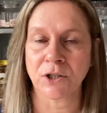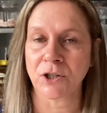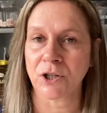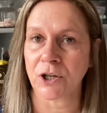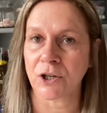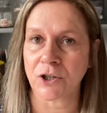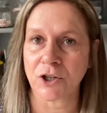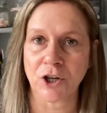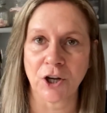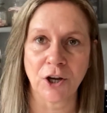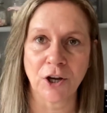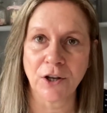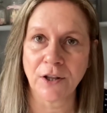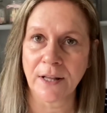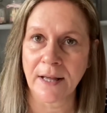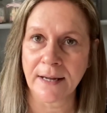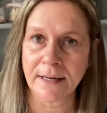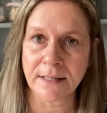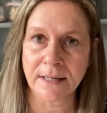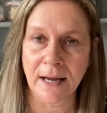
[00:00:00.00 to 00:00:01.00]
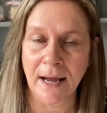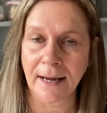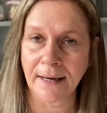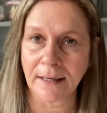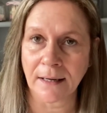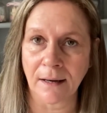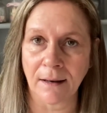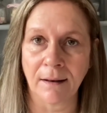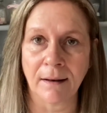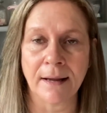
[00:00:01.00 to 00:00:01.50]
turned that
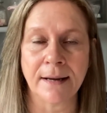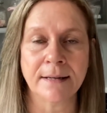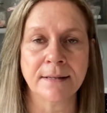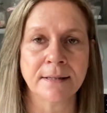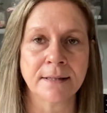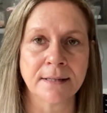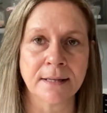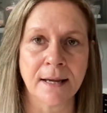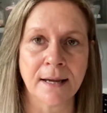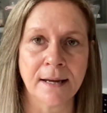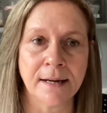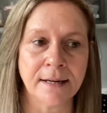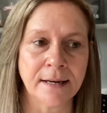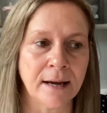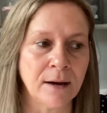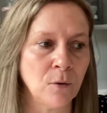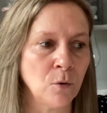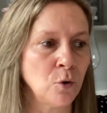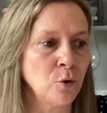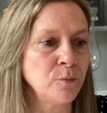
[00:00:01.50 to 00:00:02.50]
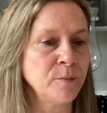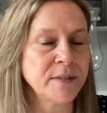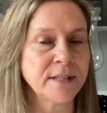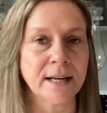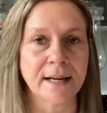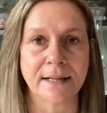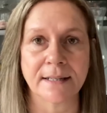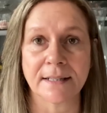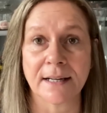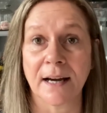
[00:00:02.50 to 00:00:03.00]
title inside out,
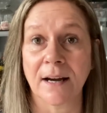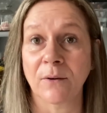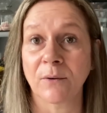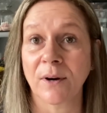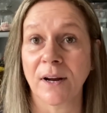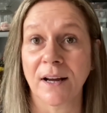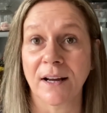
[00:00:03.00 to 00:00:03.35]
upside down,